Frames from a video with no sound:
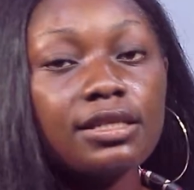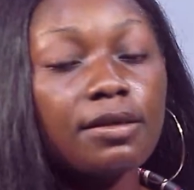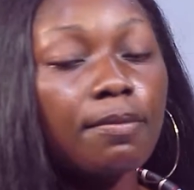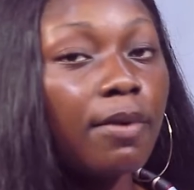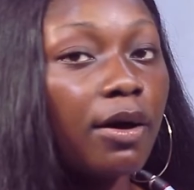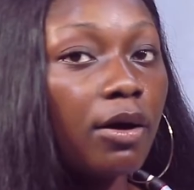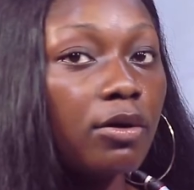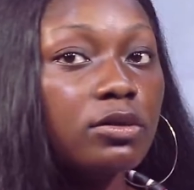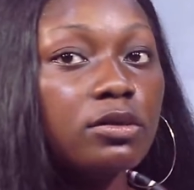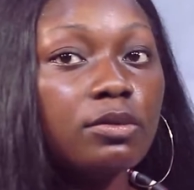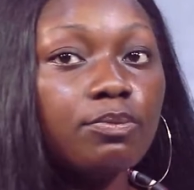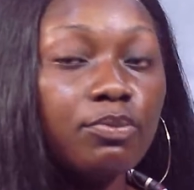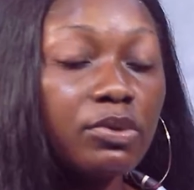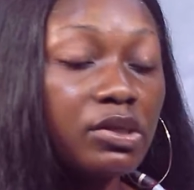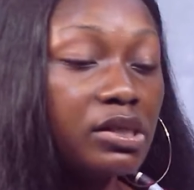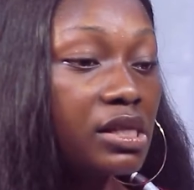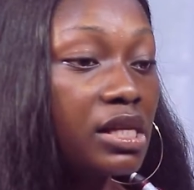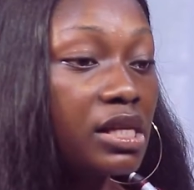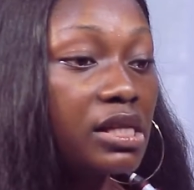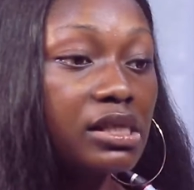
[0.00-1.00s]
about
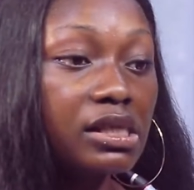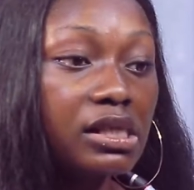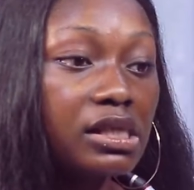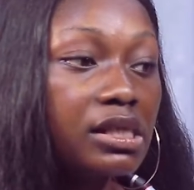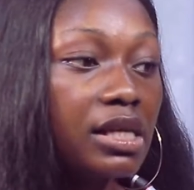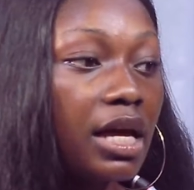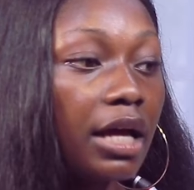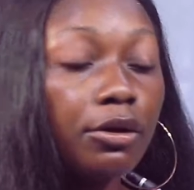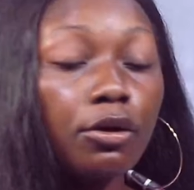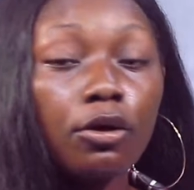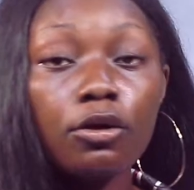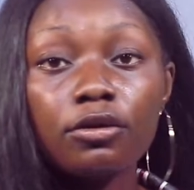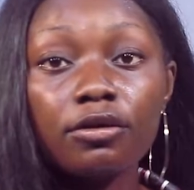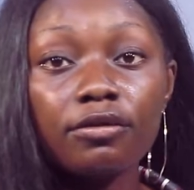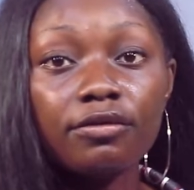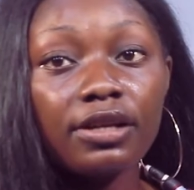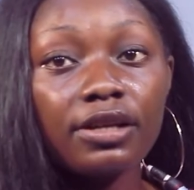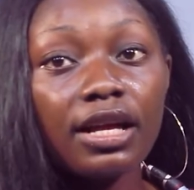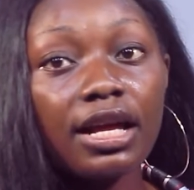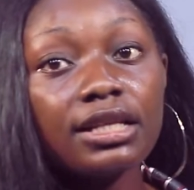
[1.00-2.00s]
businesses and all
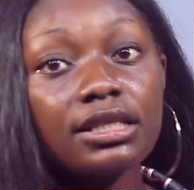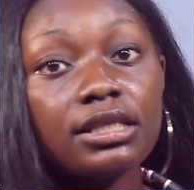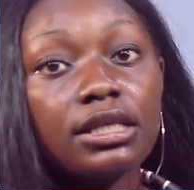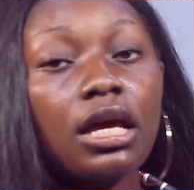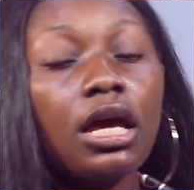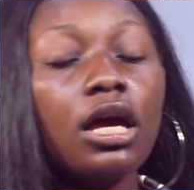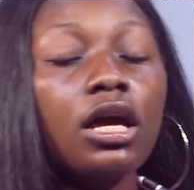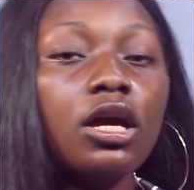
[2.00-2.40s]
of that.